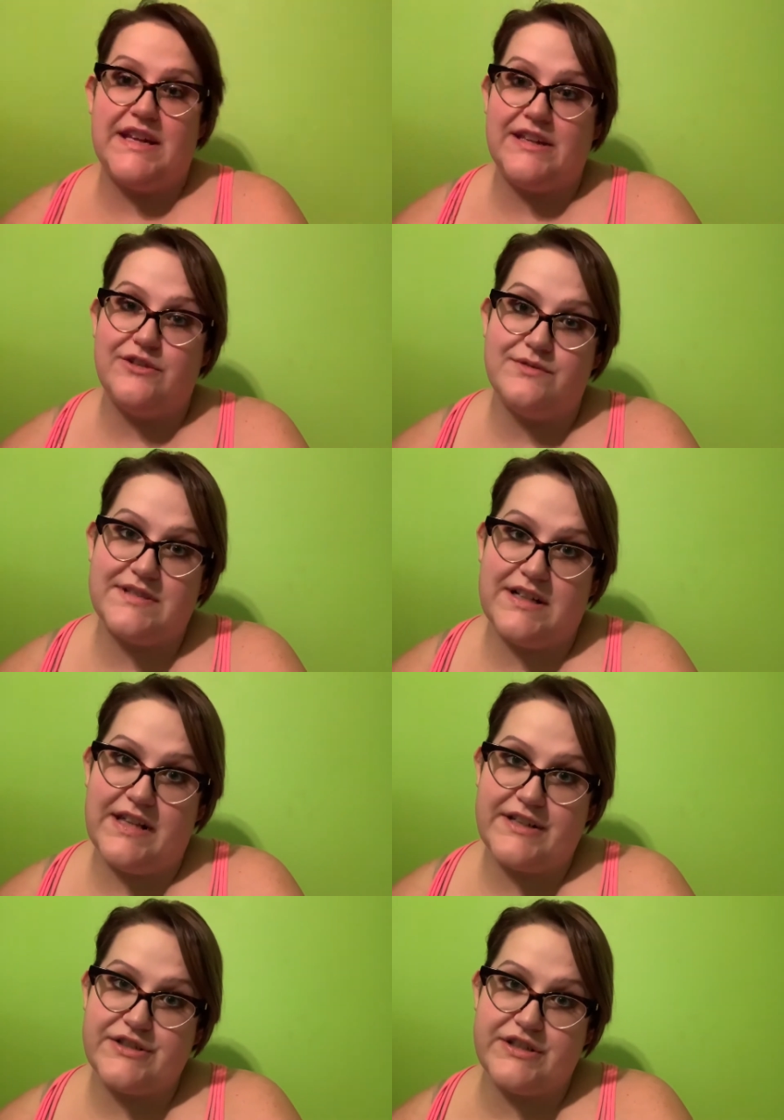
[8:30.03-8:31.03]
Nudes
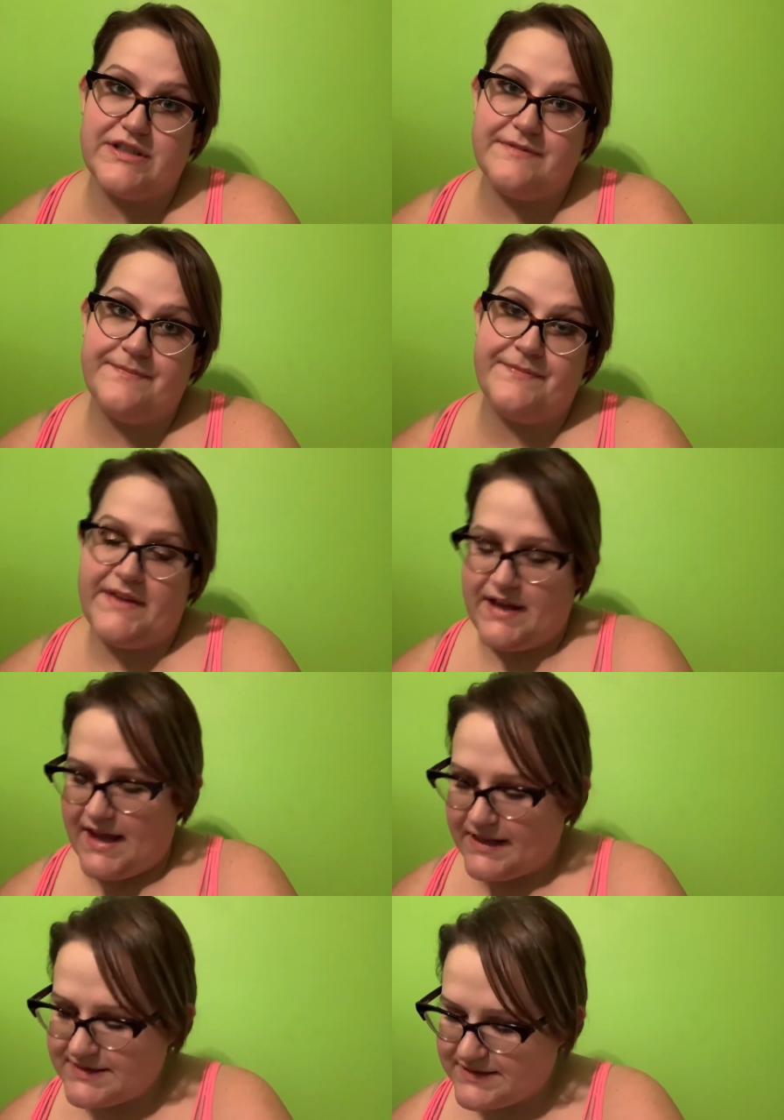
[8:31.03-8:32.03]
collection. And
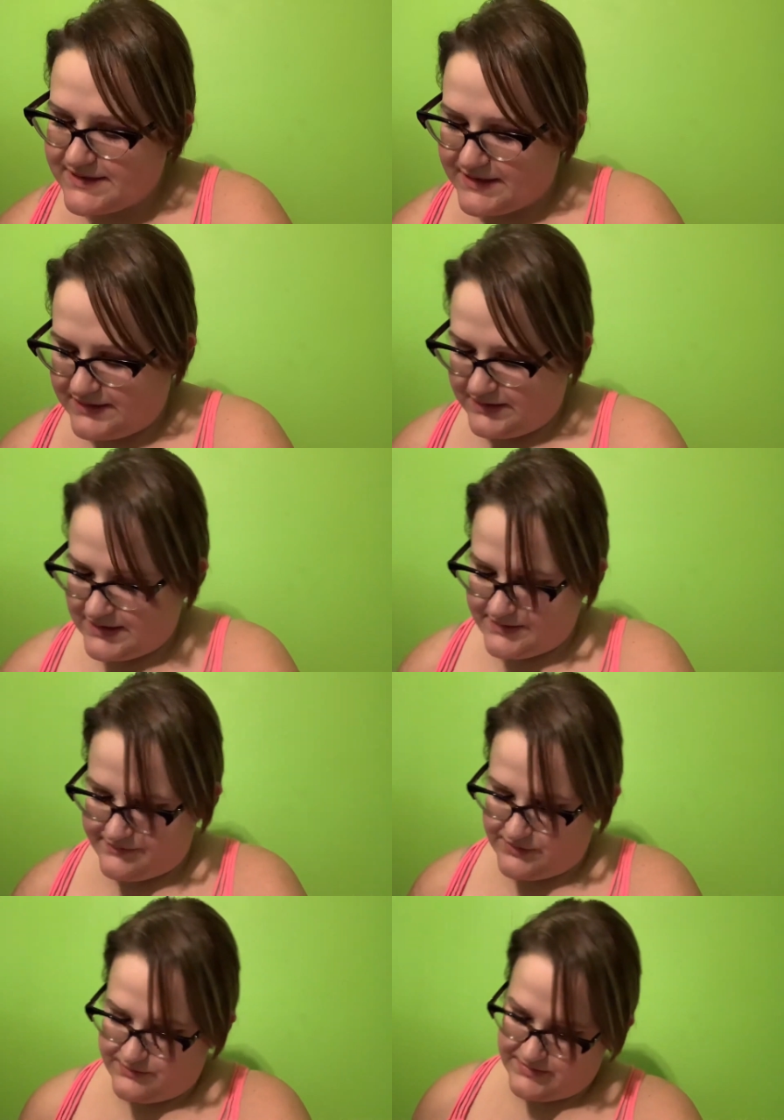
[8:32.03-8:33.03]
I did get a lot of
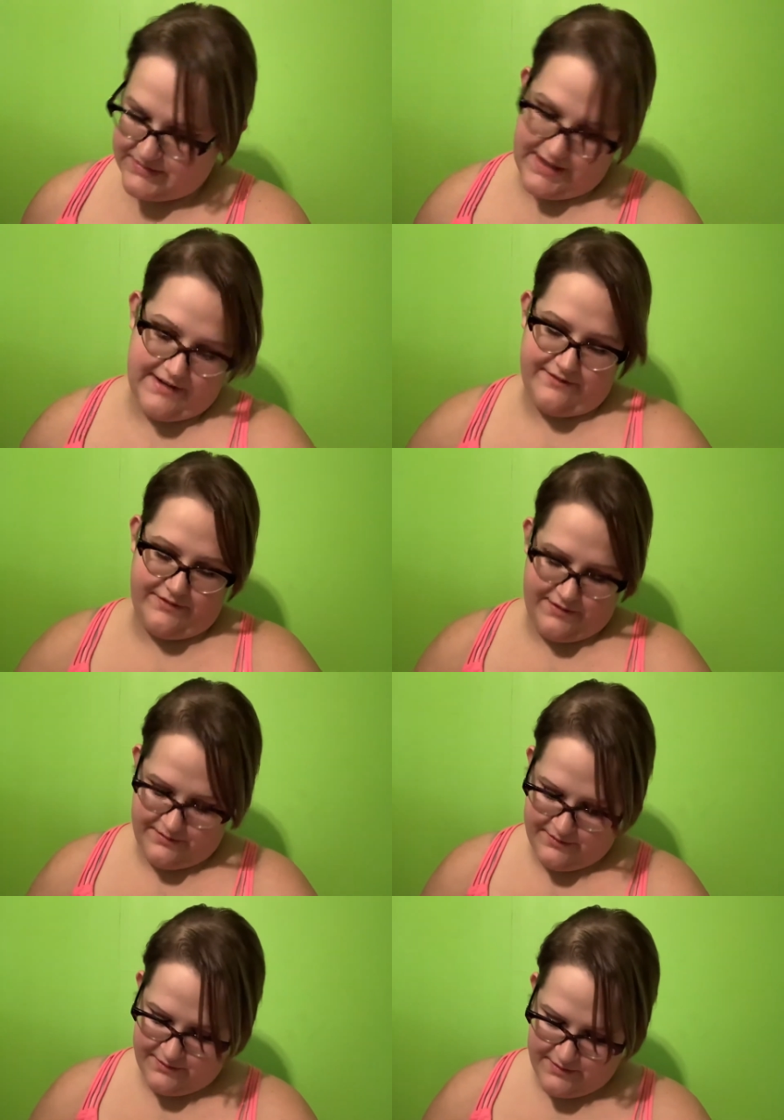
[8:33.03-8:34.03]
use out of
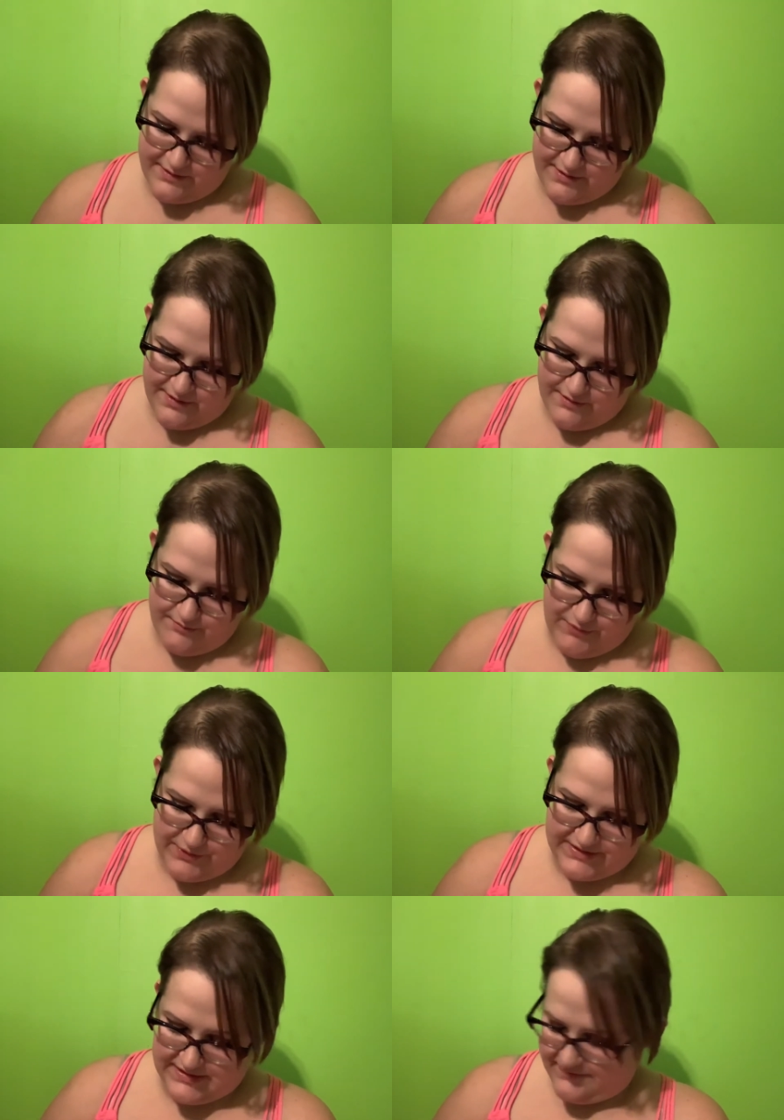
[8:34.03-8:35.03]

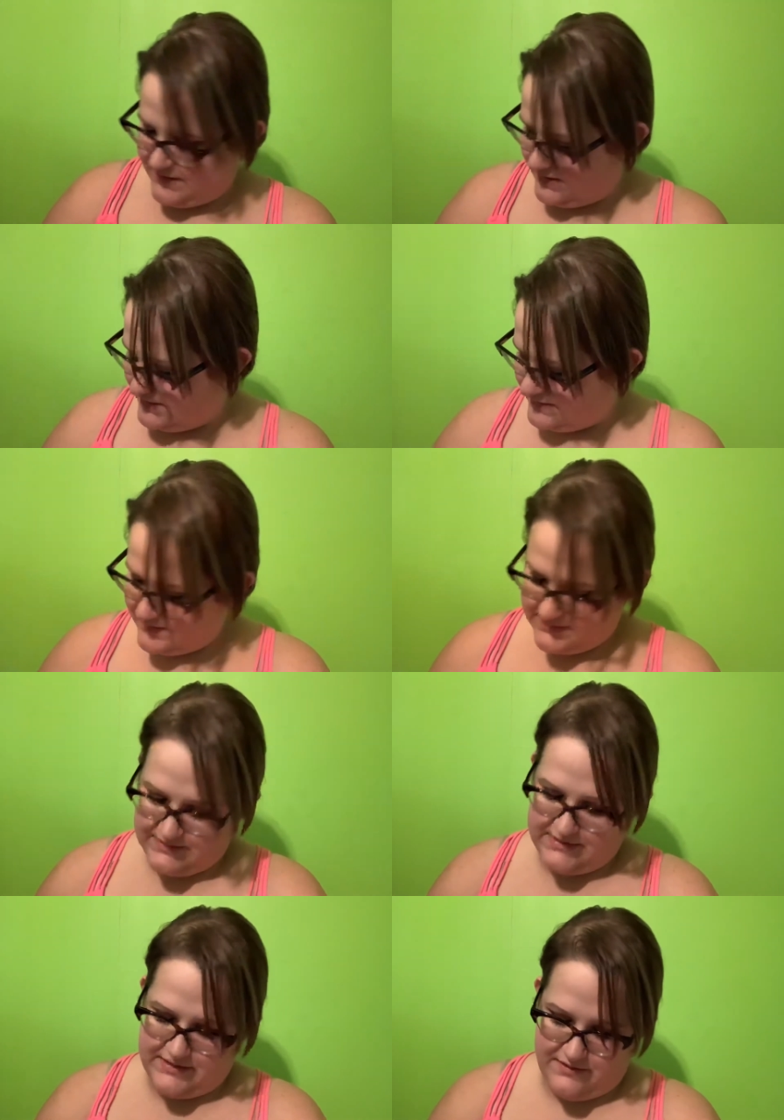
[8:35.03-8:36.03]
most of these,
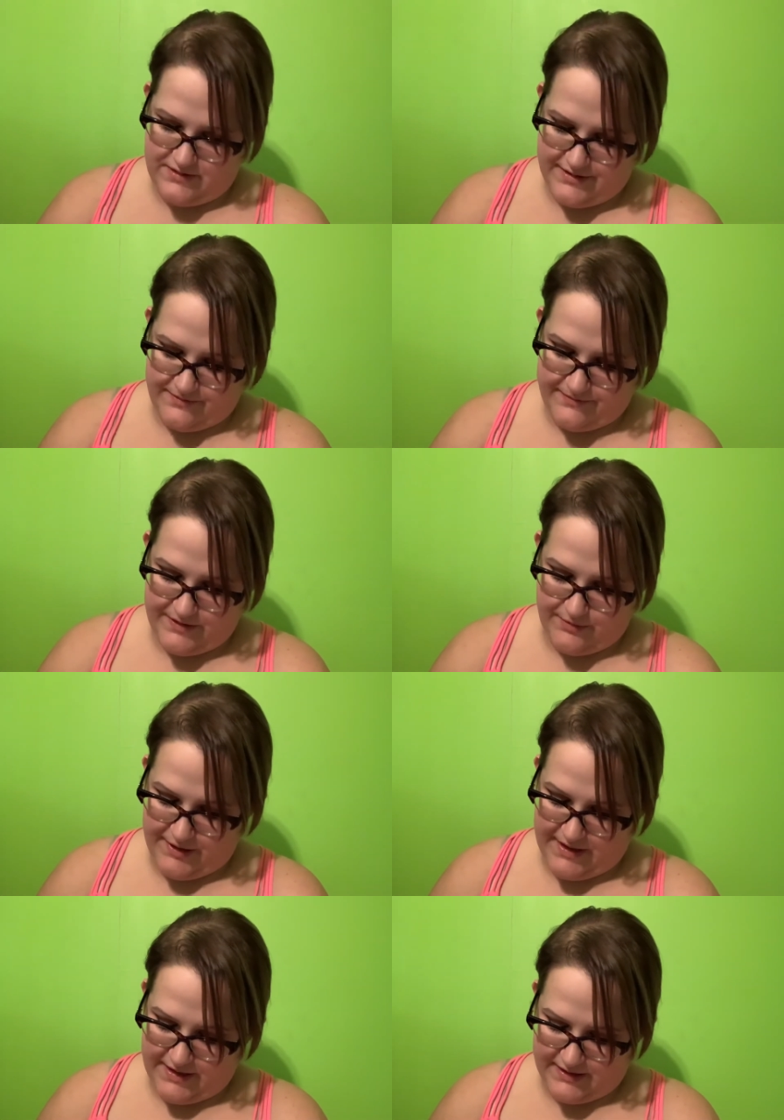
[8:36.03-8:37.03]
so I don't feel bad.